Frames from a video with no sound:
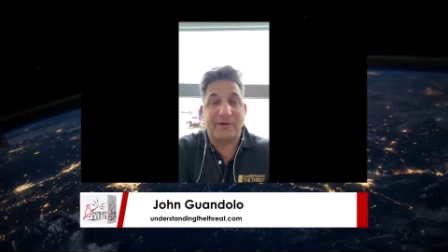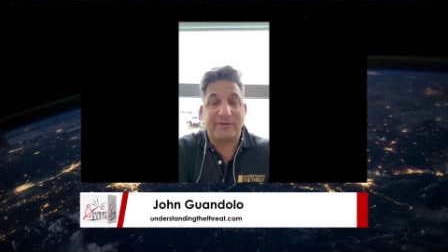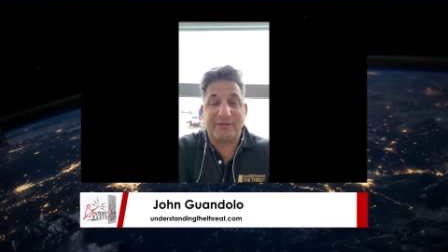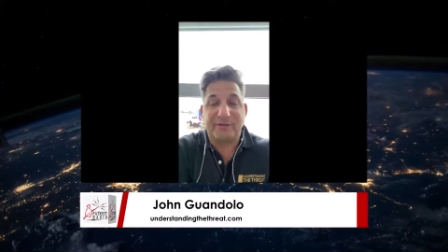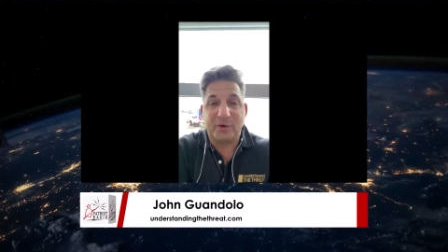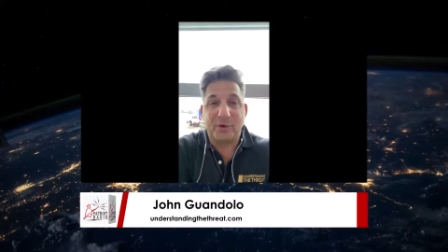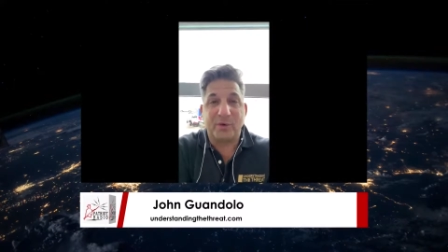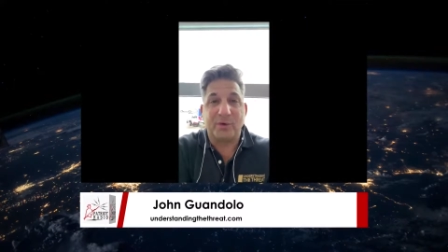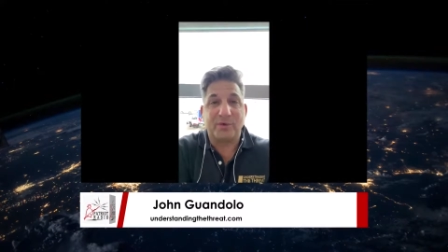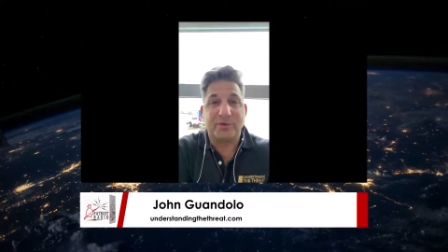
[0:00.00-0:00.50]
You're a
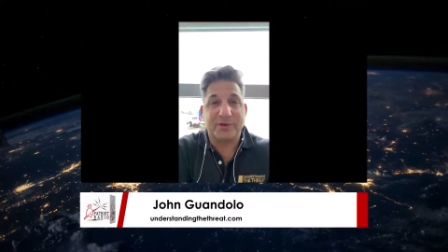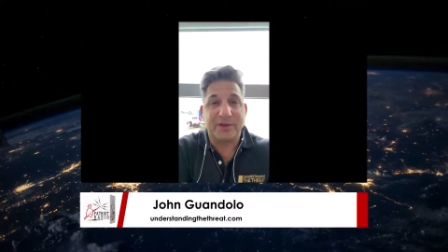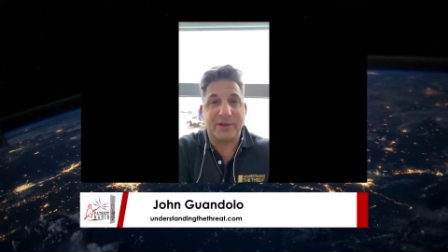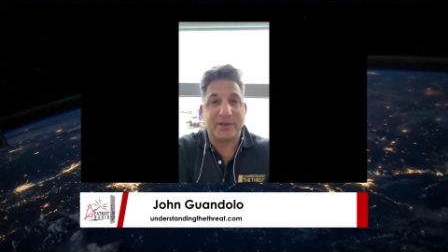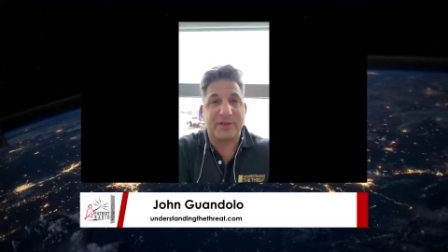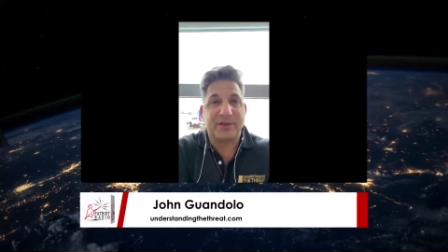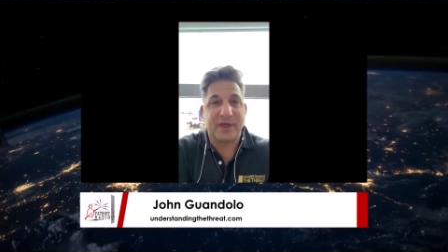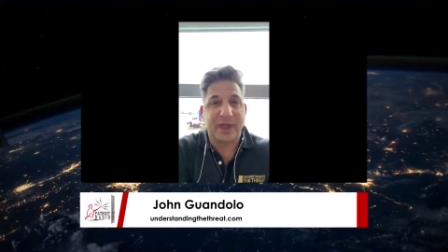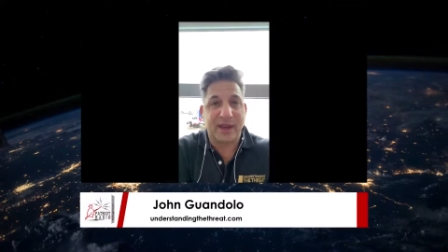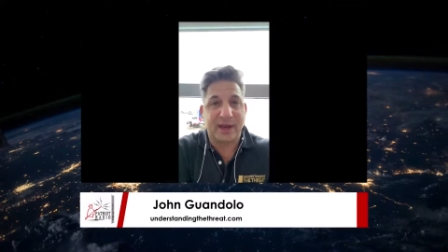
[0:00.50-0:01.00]
fool
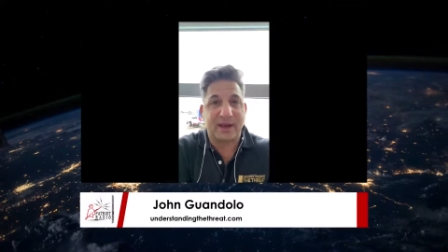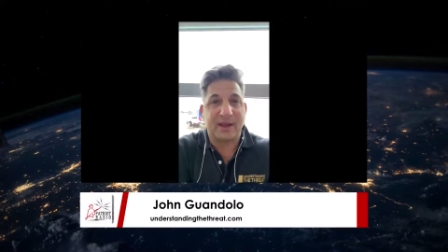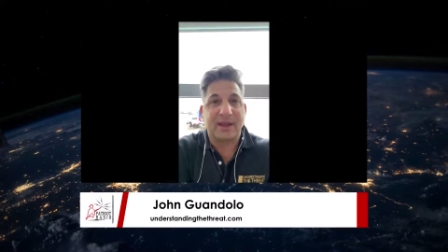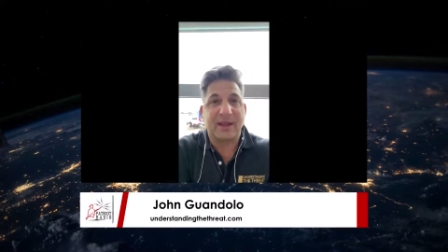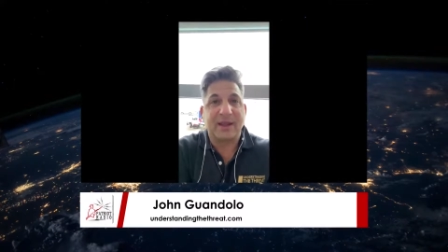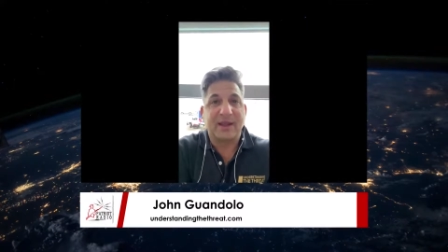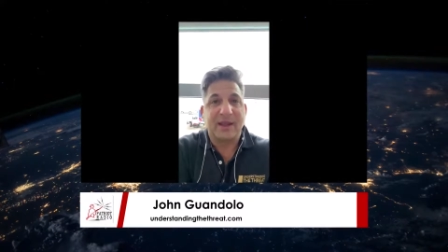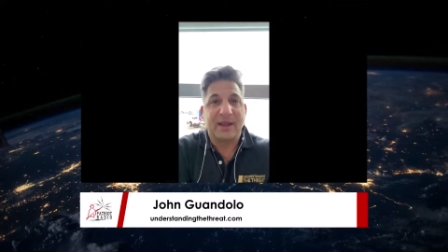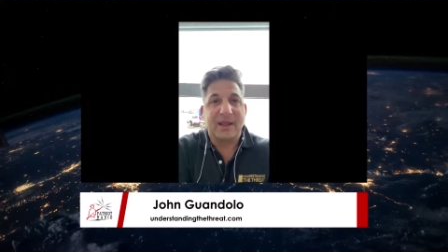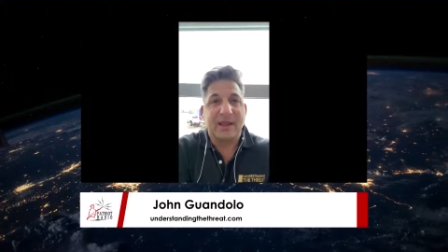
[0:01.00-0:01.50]
to
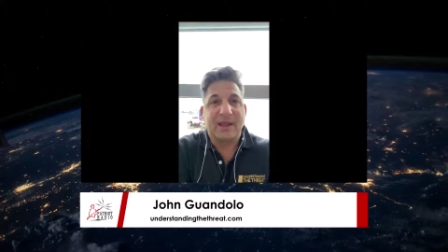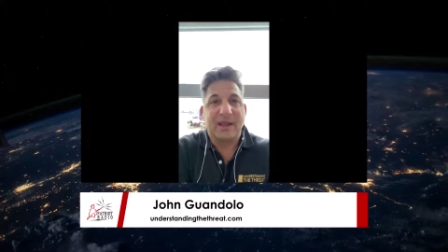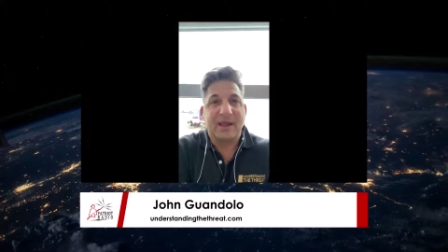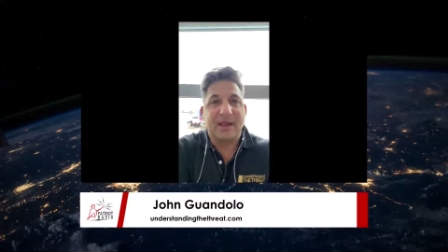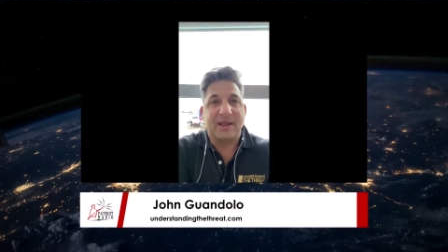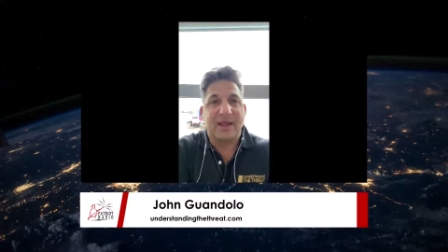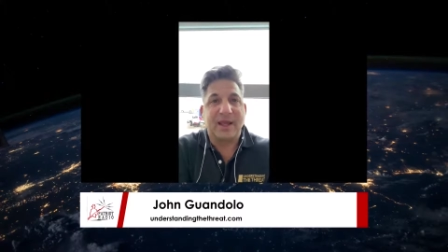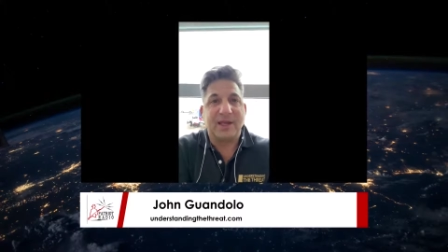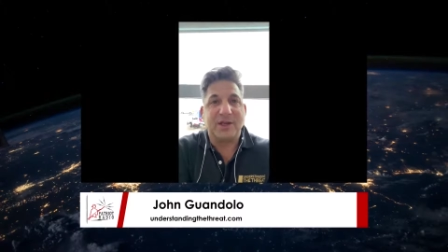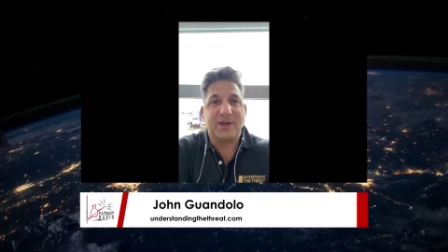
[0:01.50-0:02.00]
think
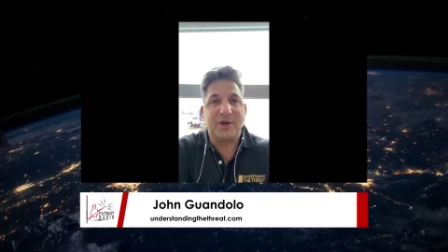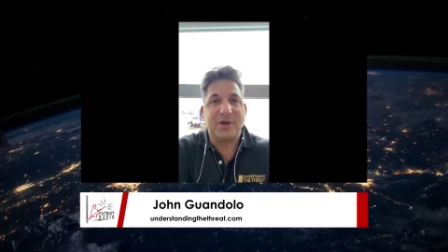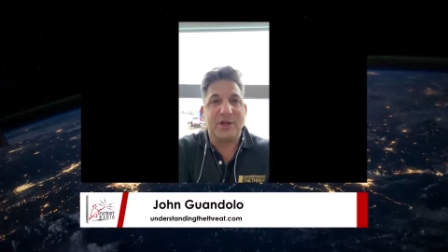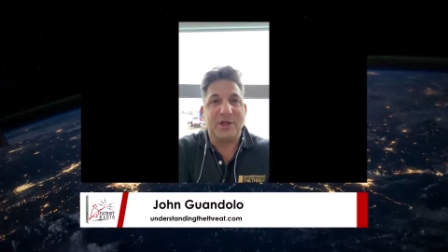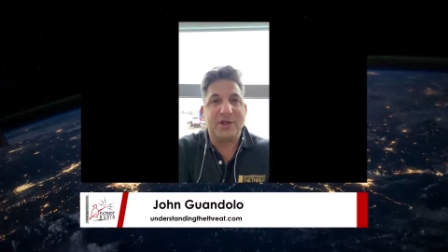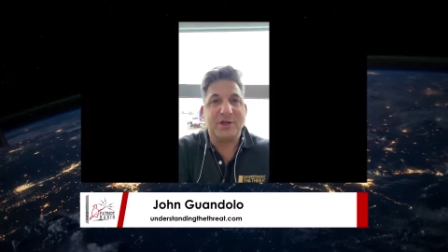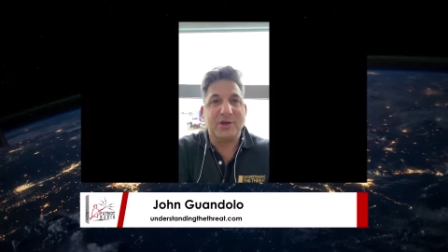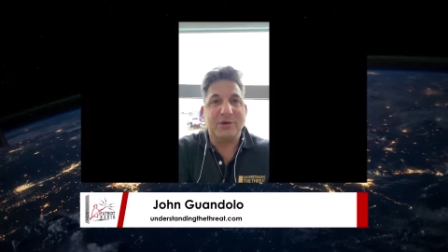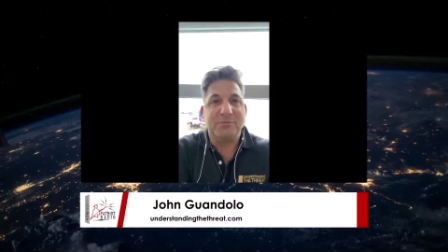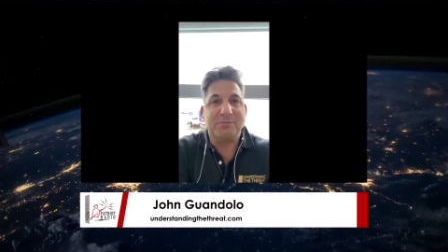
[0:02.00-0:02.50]
that you
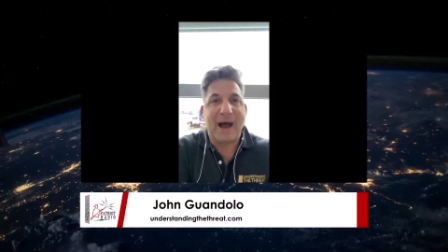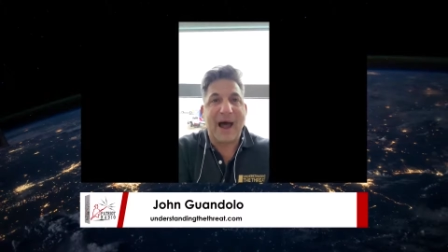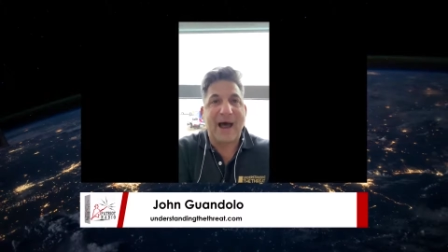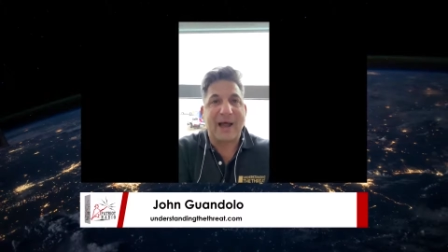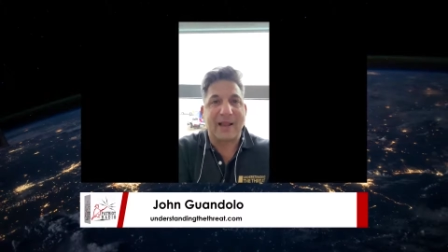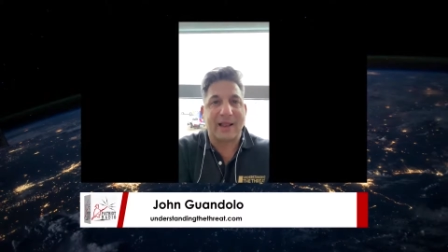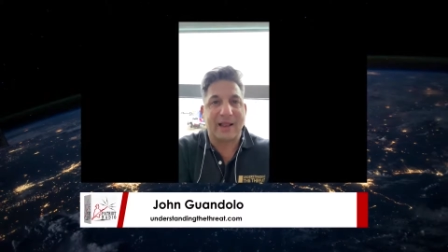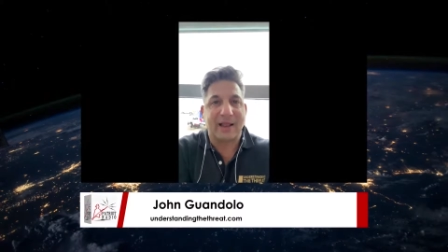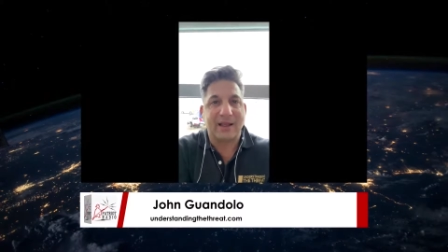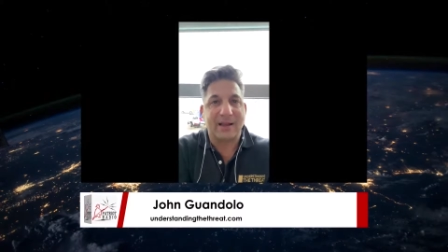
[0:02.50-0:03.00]
can do
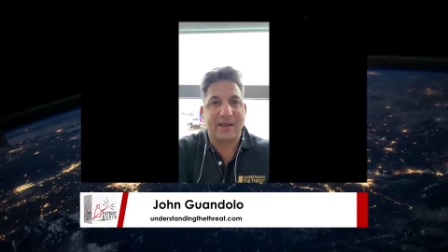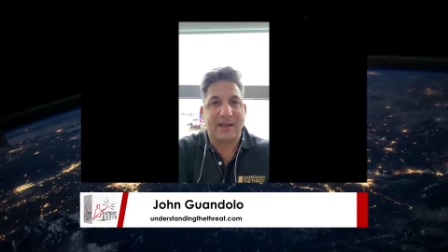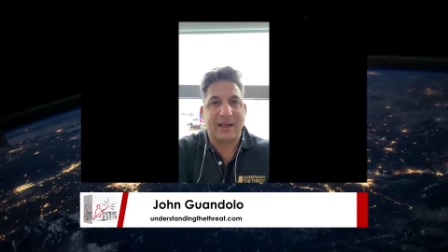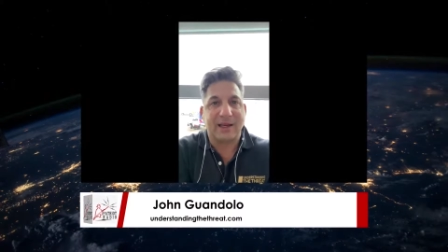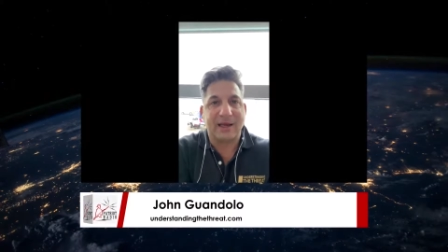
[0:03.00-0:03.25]
battle